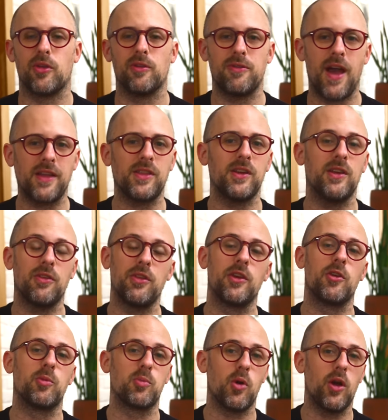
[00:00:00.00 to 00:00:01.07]
So the fact that
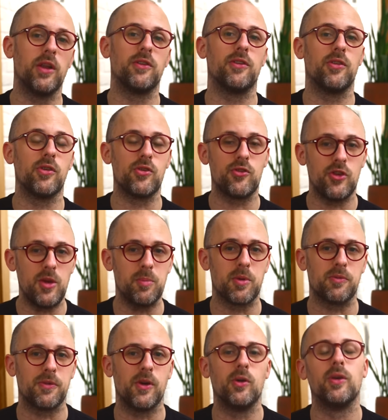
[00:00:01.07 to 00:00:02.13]
nothing has brought it to this
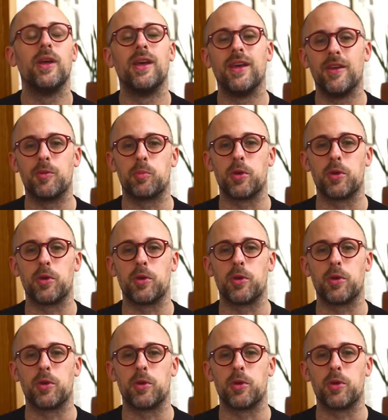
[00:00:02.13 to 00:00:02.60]
cheaper phone smartphone is